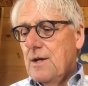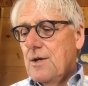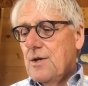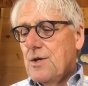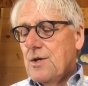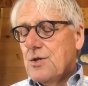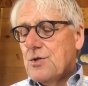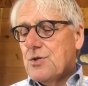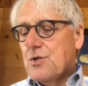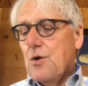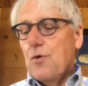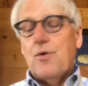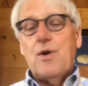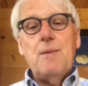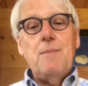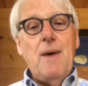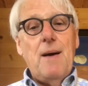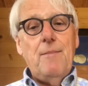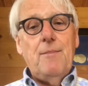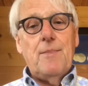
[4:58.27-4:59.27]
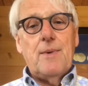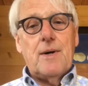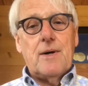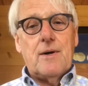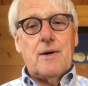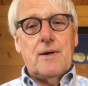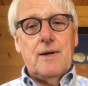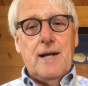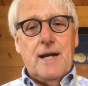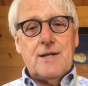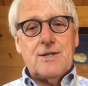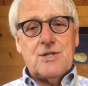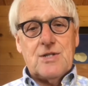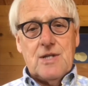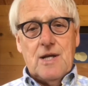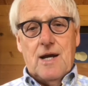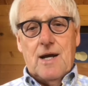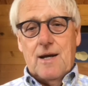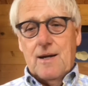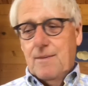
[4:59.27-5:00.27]
So remember, next
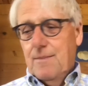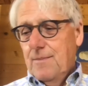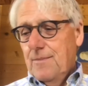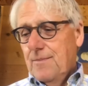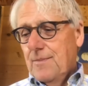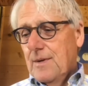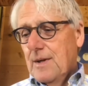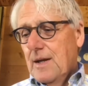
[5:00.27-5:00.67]
time